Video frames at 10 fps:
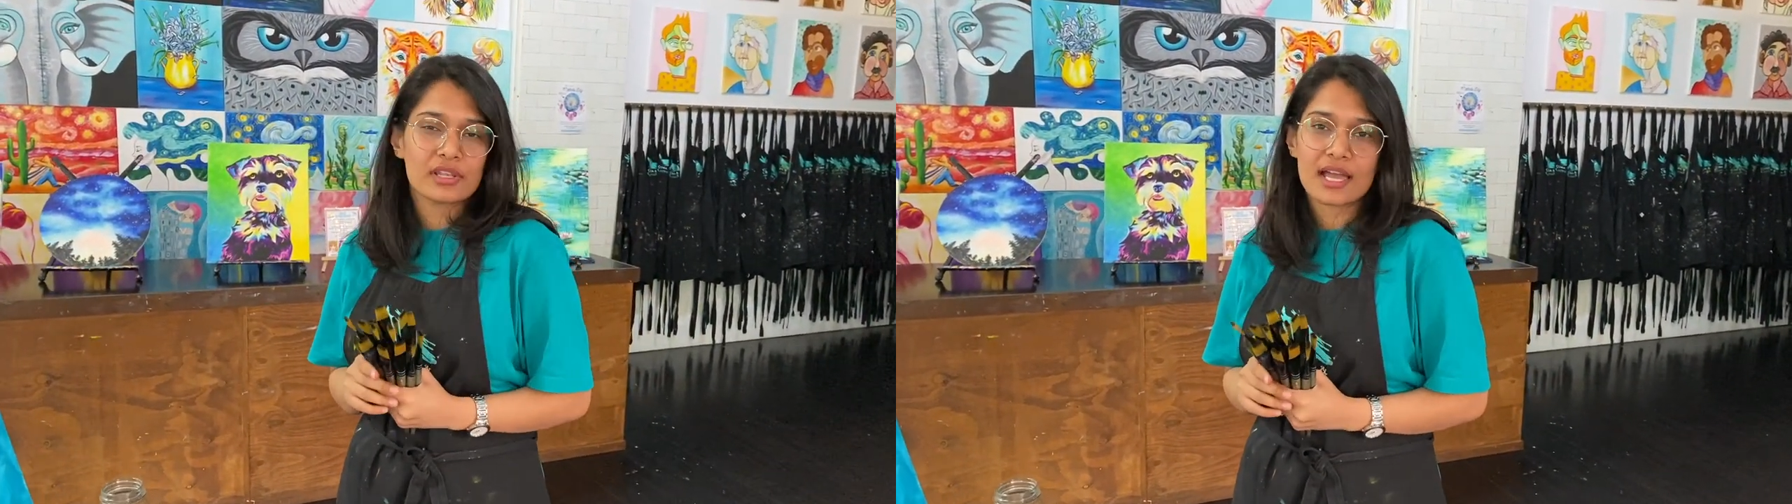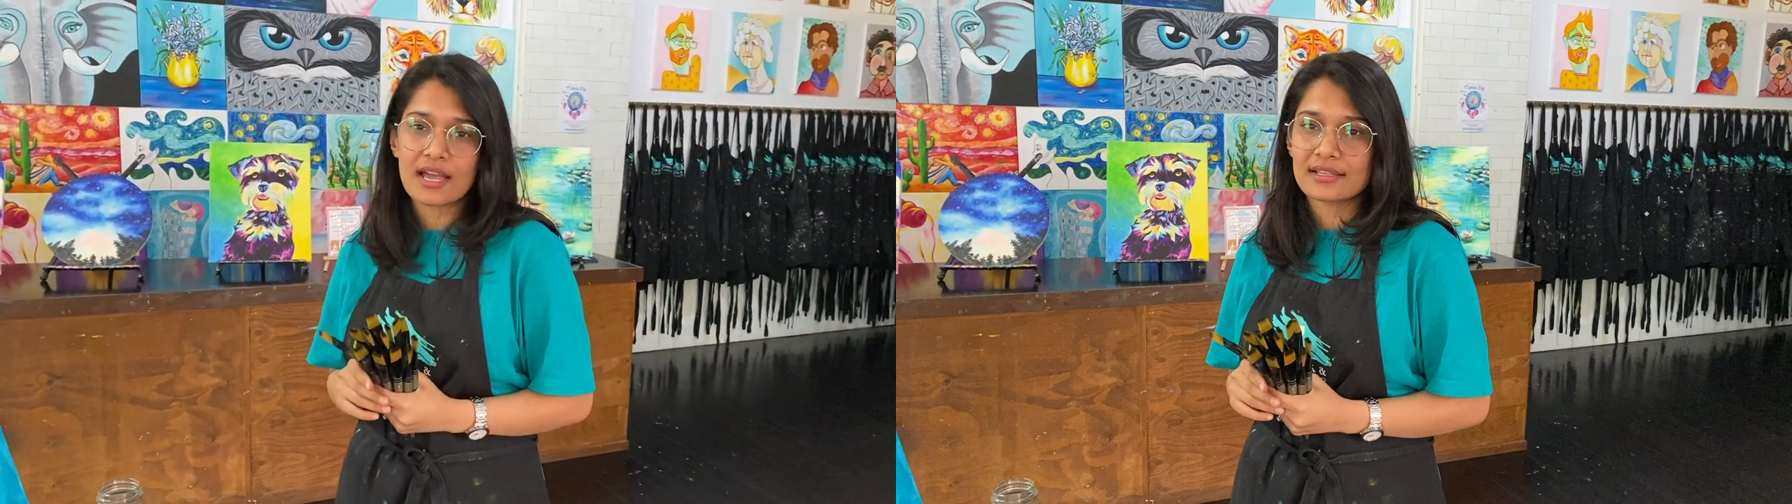
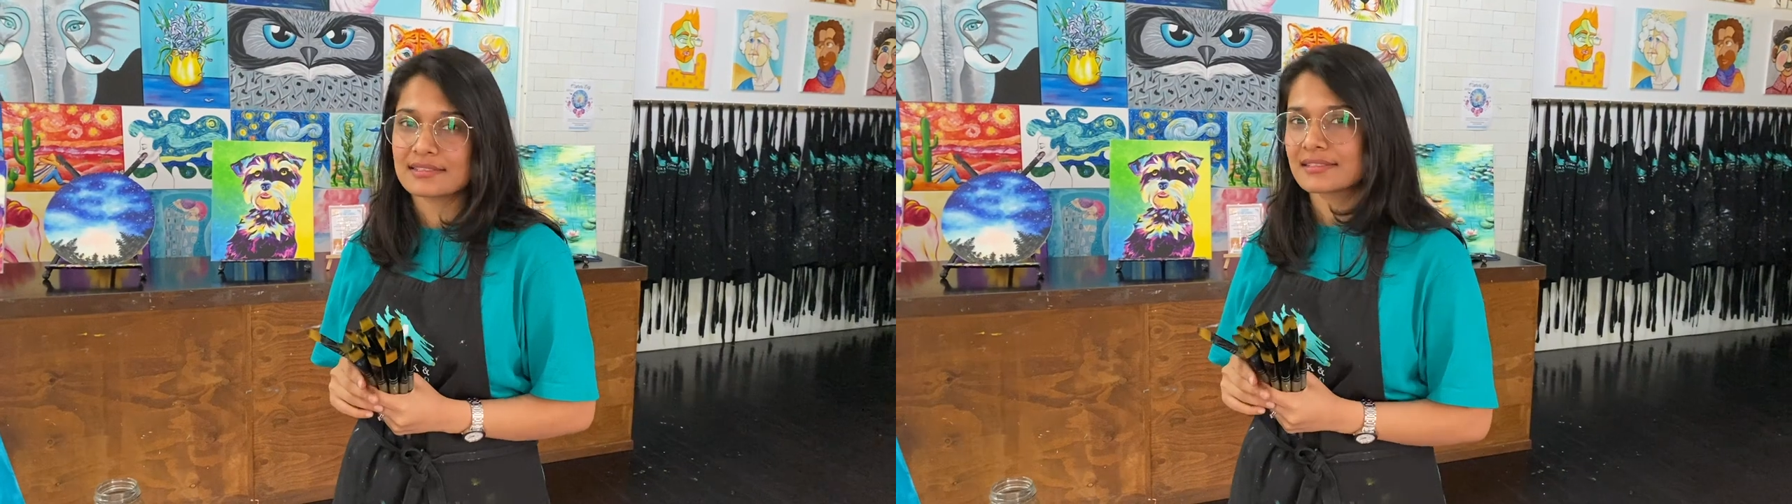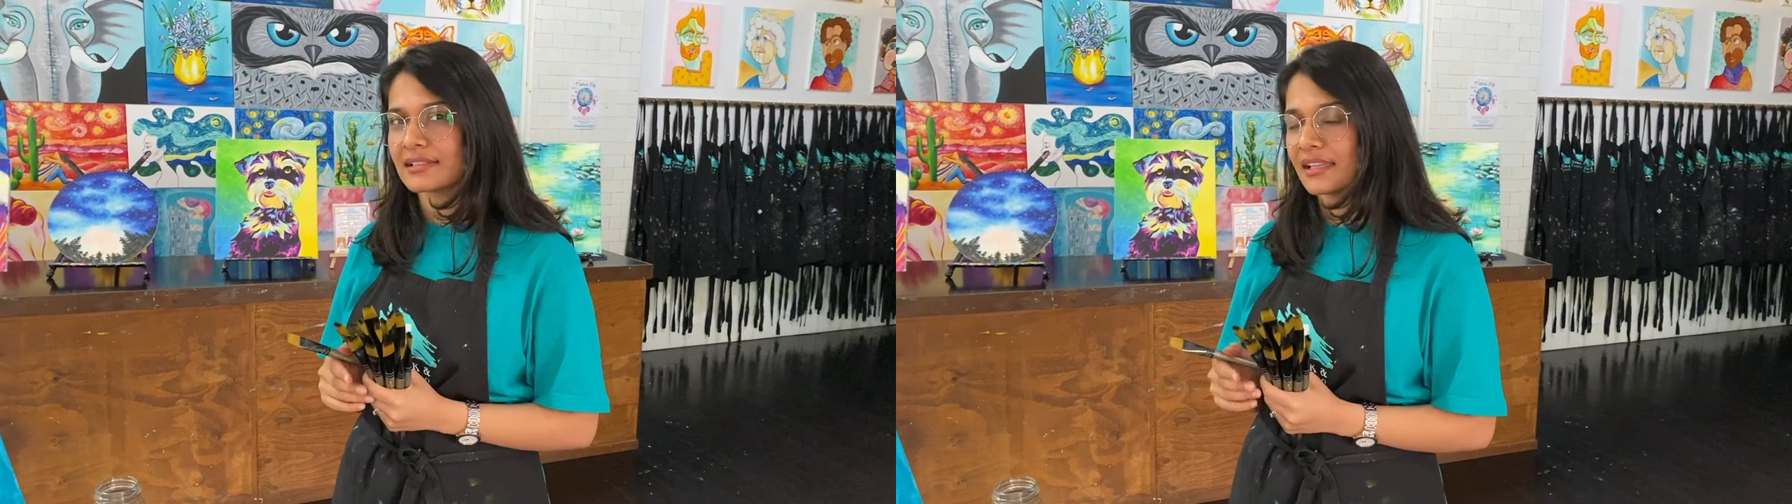
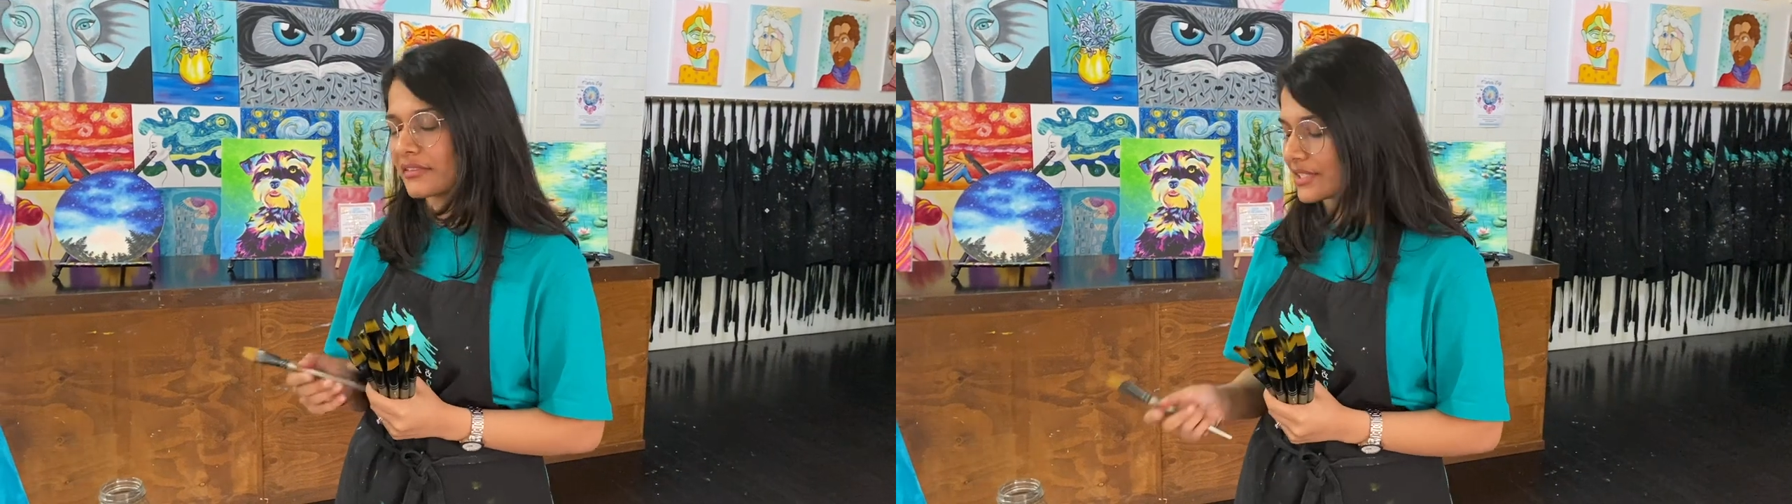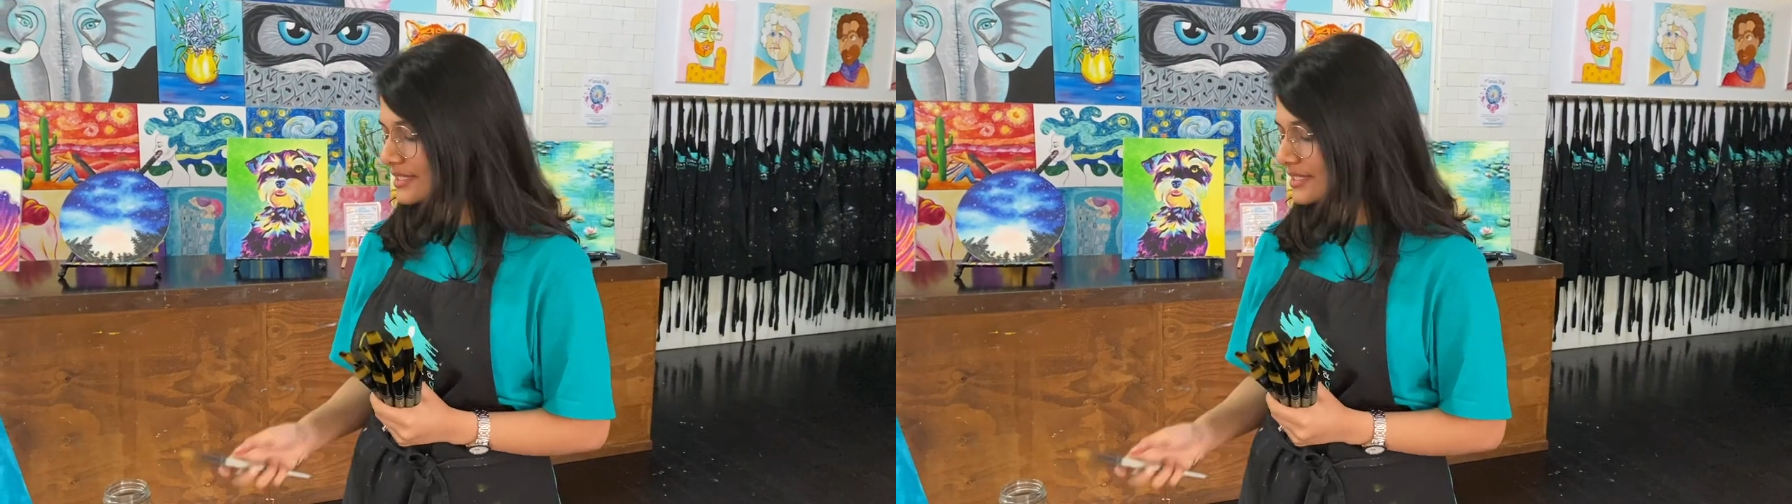relaxed. I love